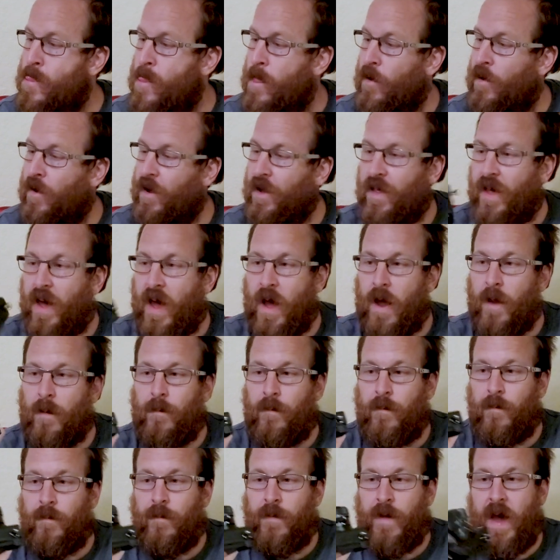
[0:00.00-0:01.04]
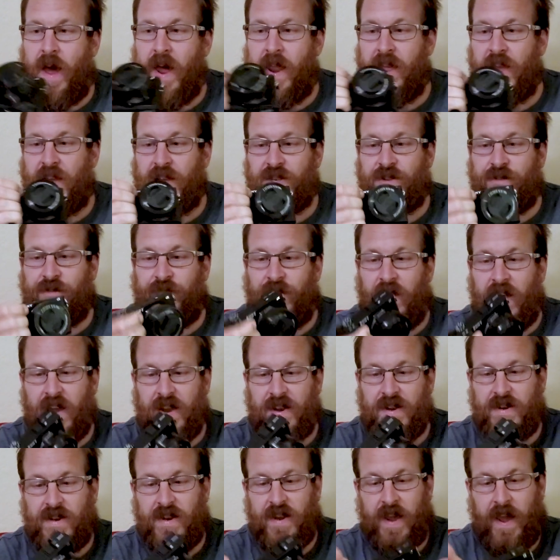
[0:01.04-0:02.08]
Look at that. That is
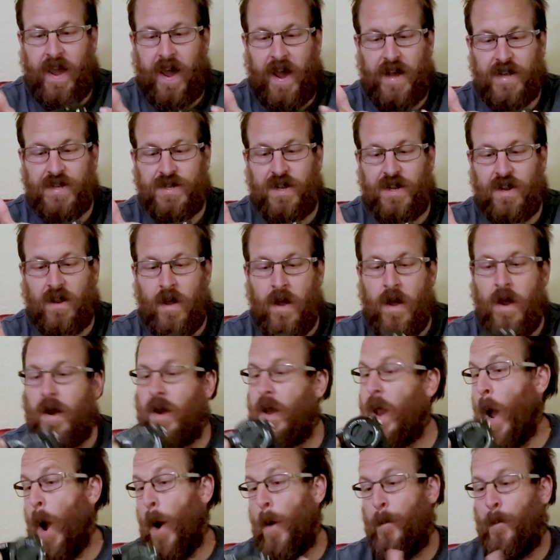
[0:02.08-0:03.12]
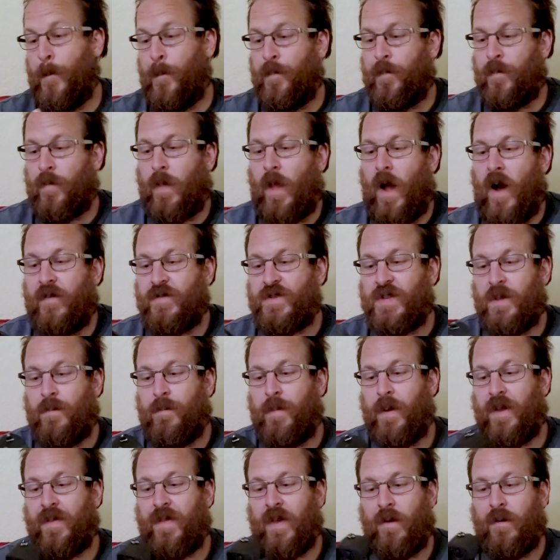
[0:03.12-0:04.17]
fantastic. Now, obviously the
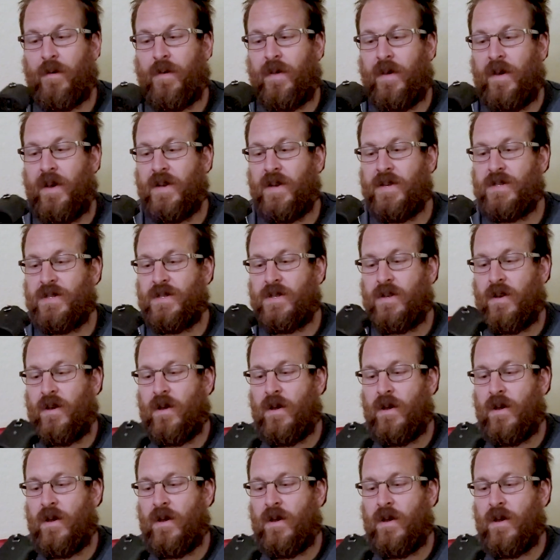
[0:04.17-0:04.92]
big thing with this,